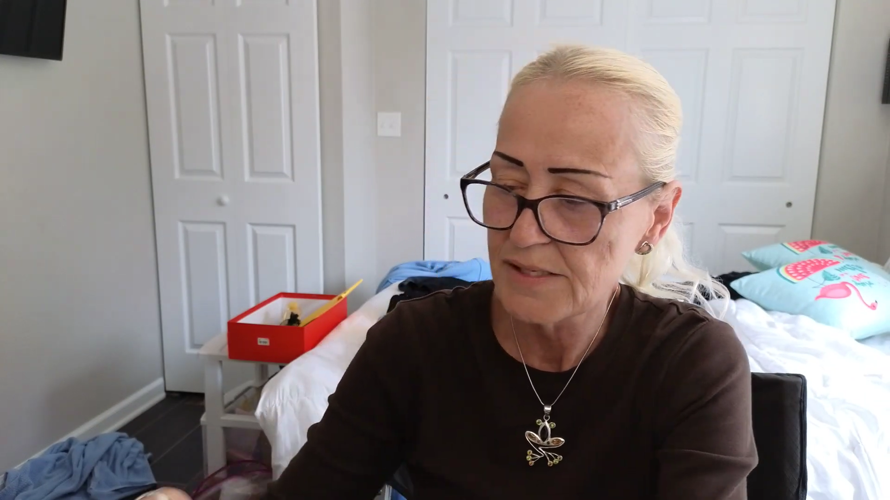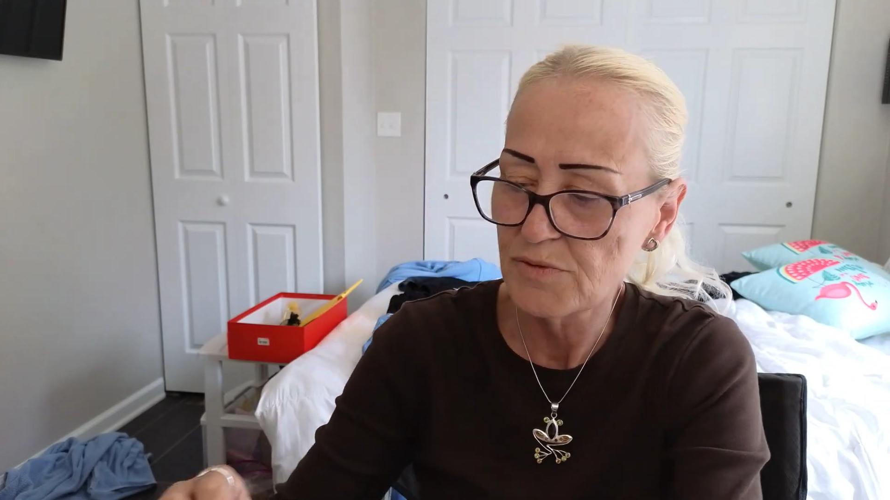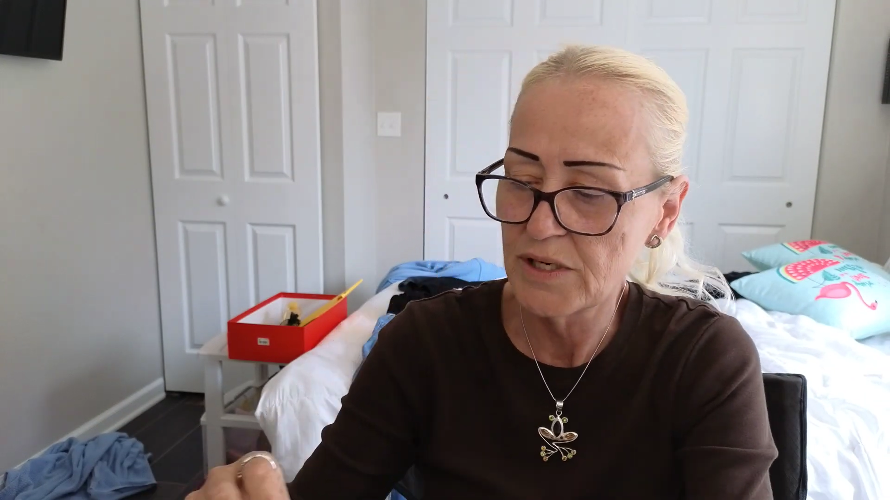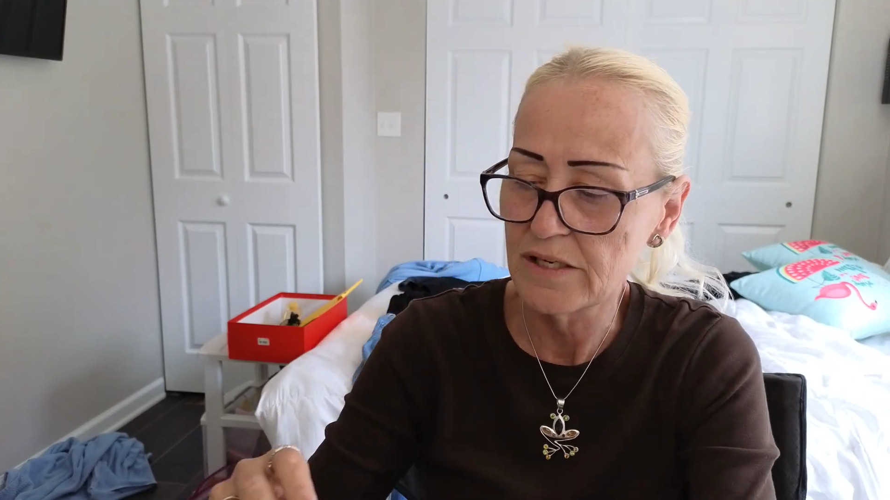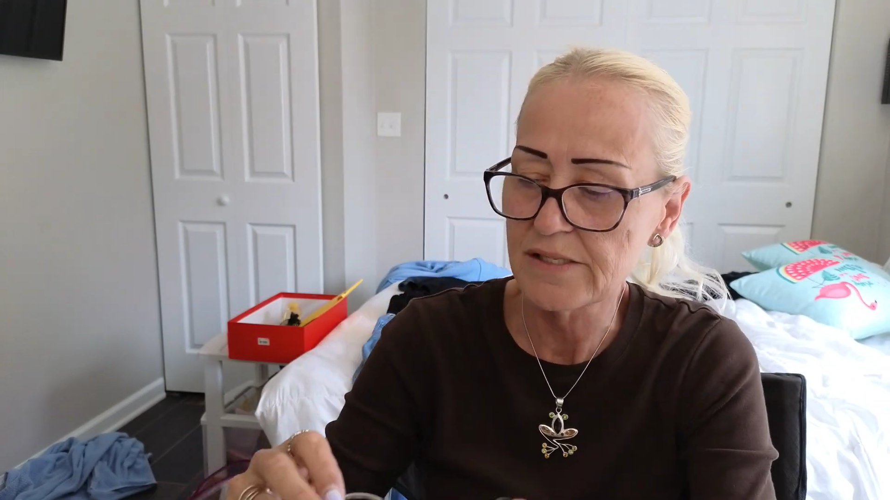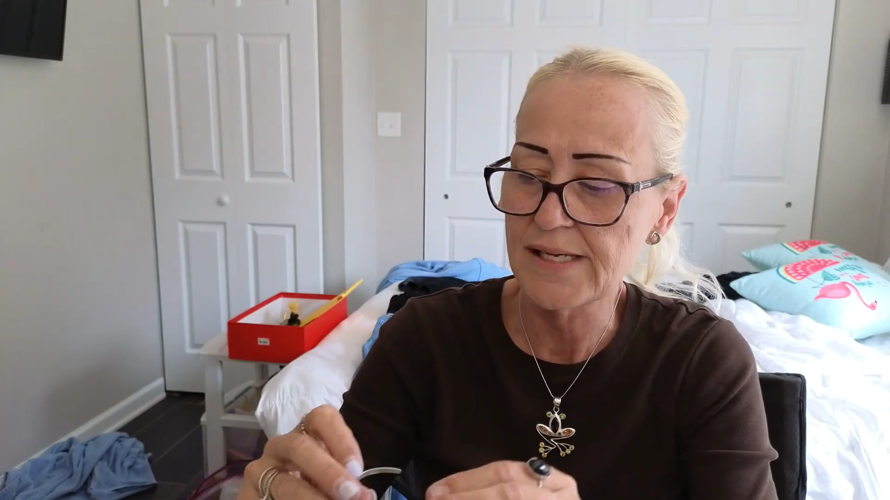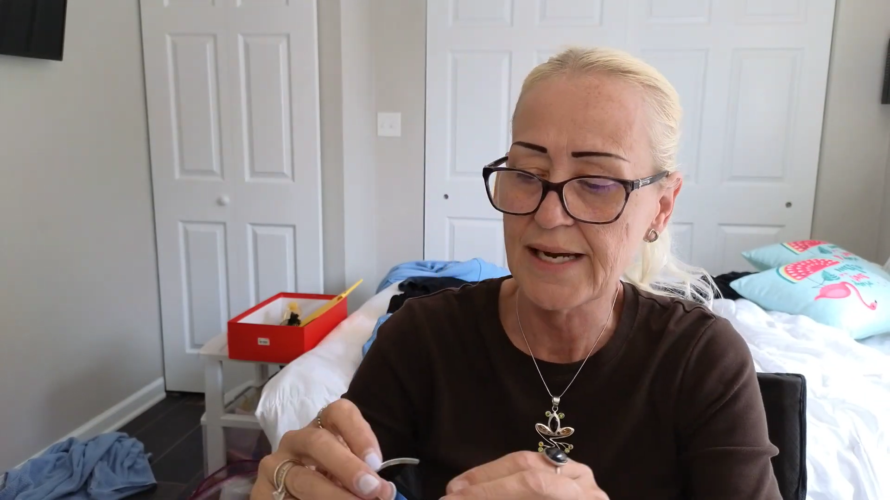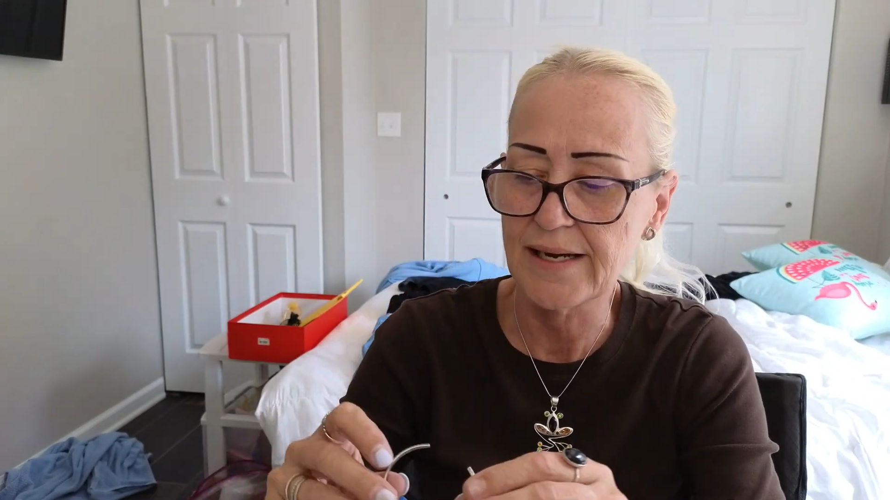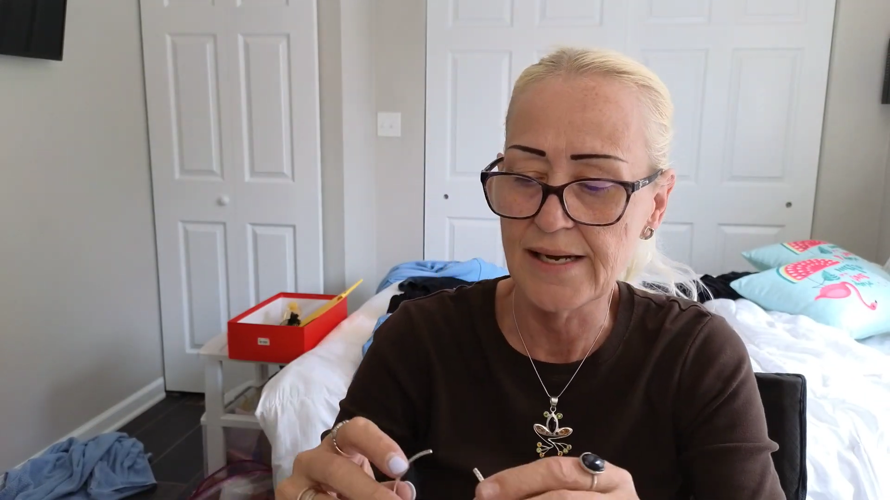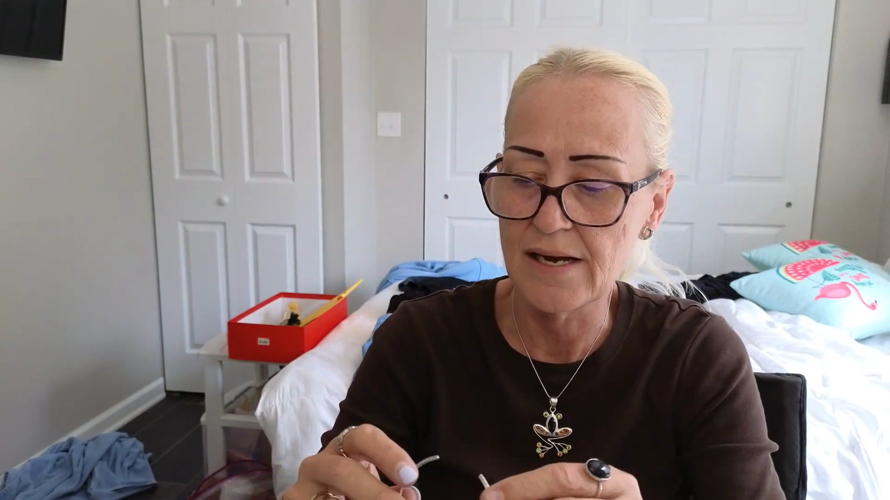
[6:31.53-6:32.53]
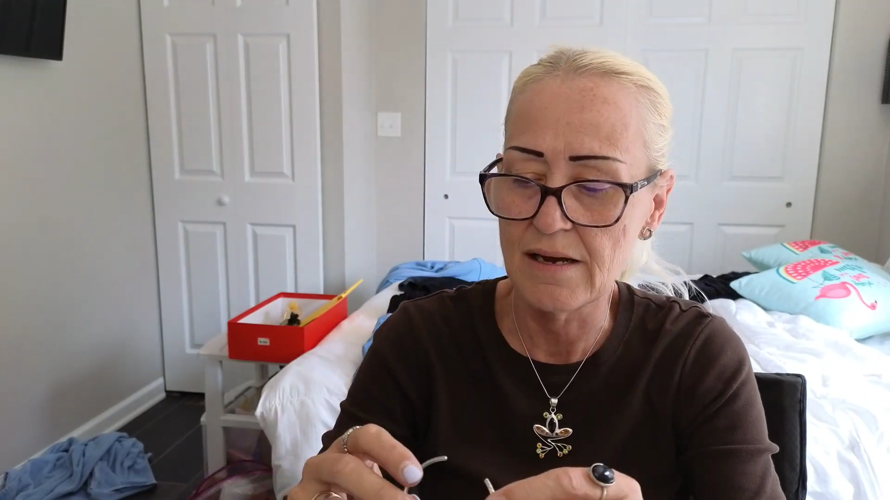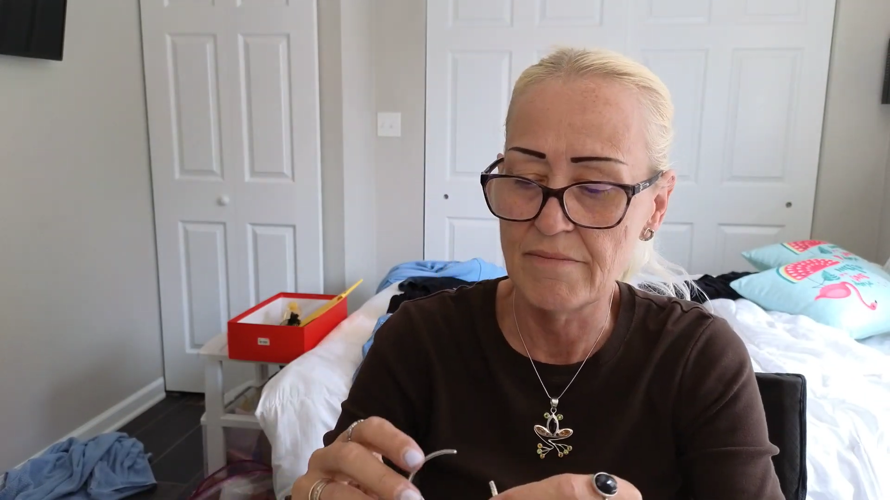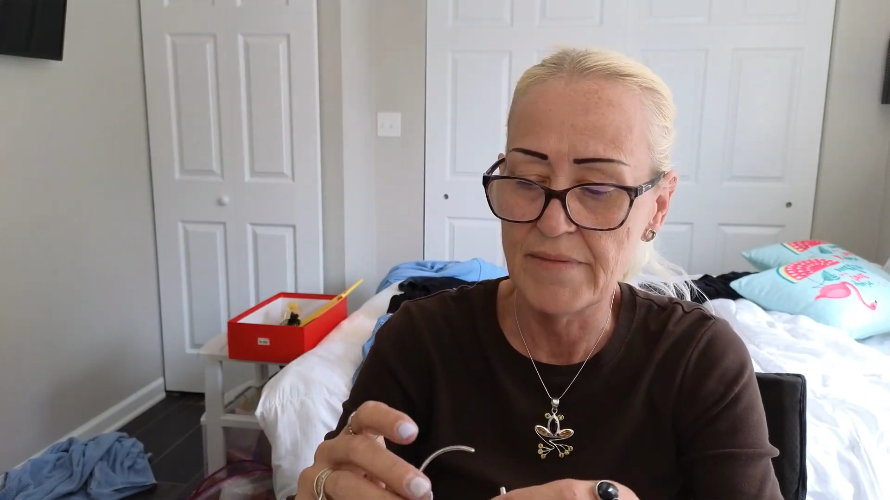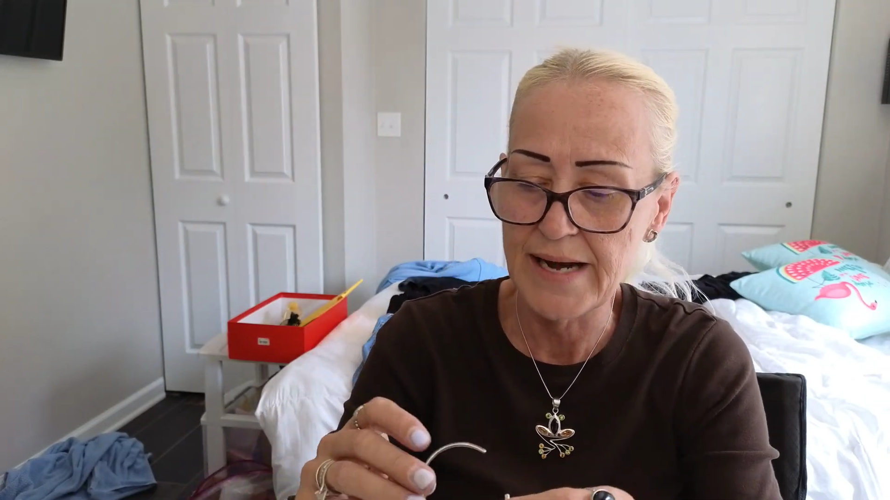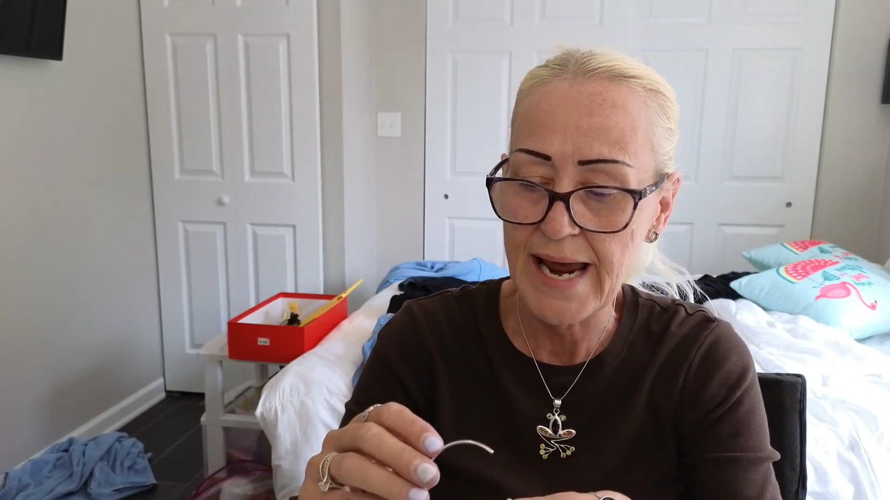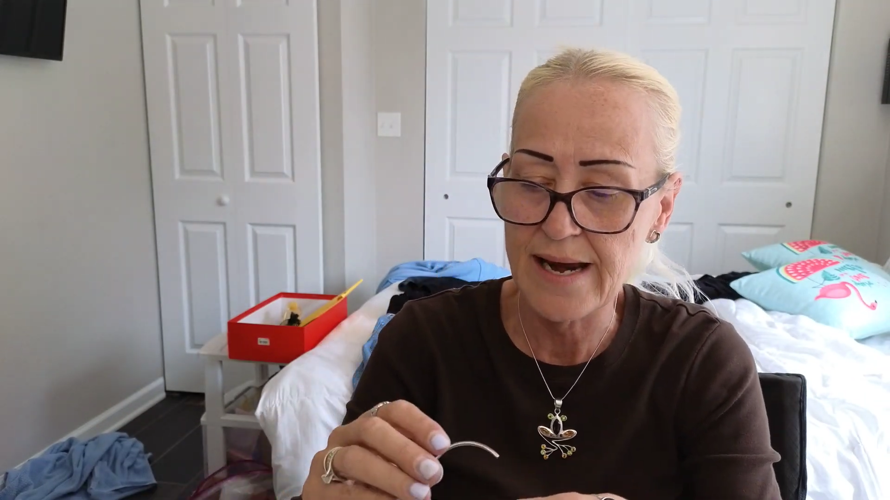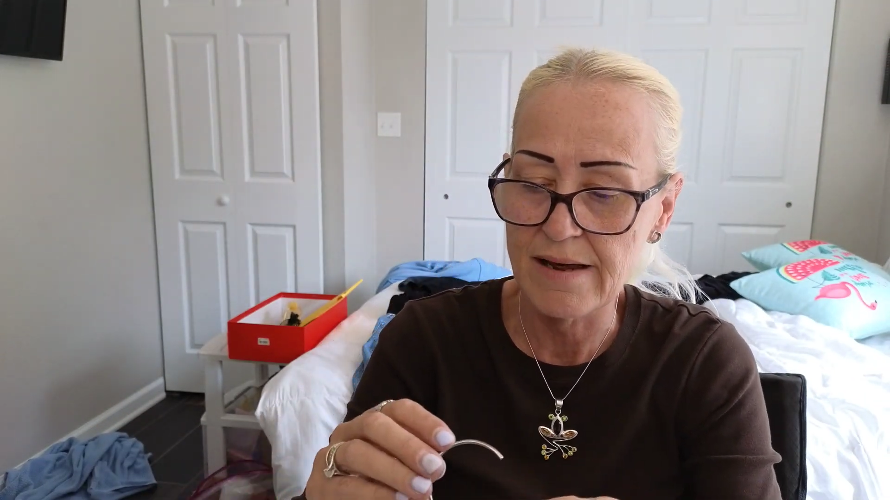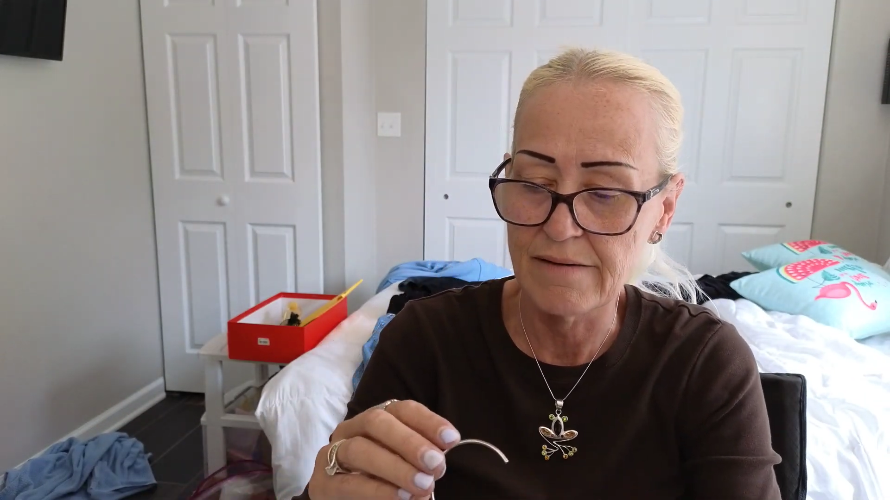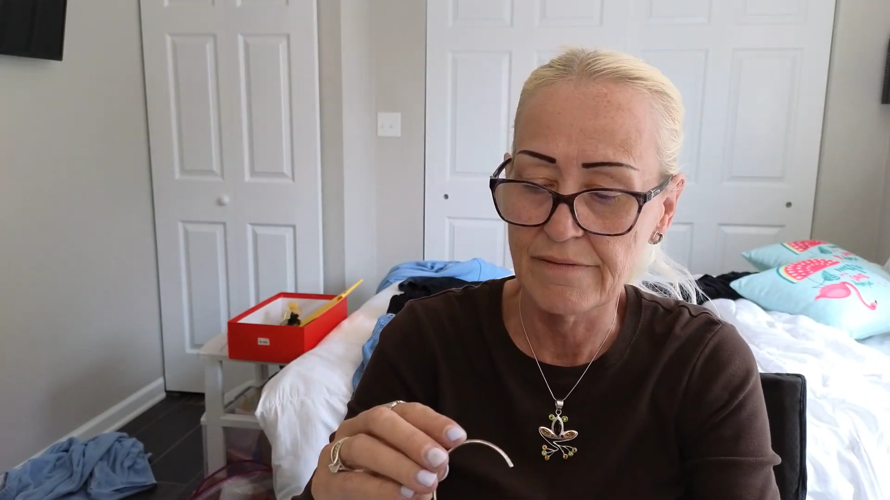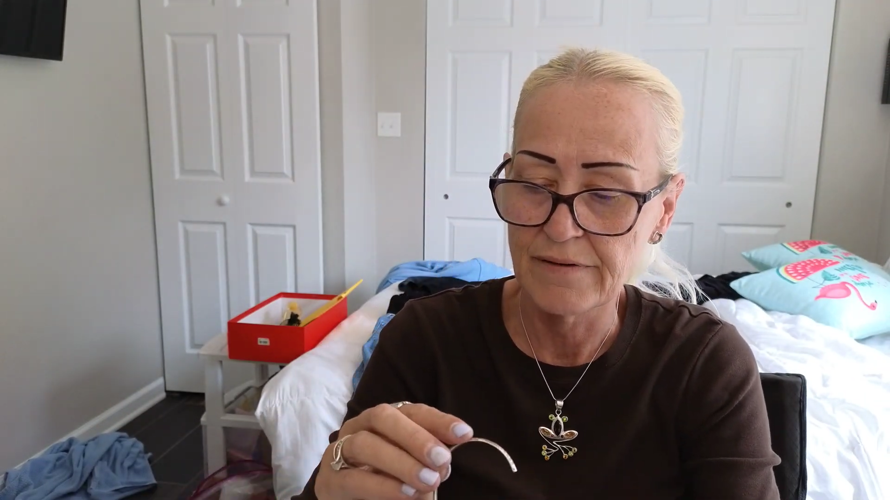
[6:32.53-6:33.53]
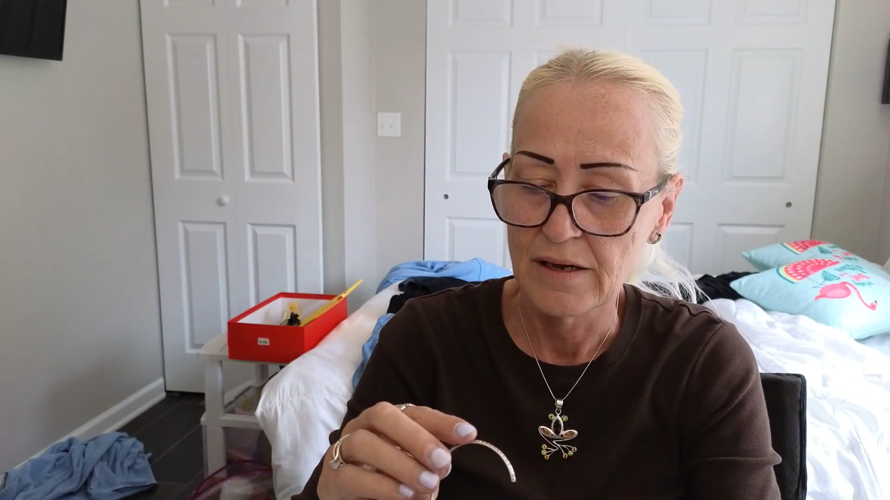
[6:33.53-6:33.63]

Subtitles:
one looks like native.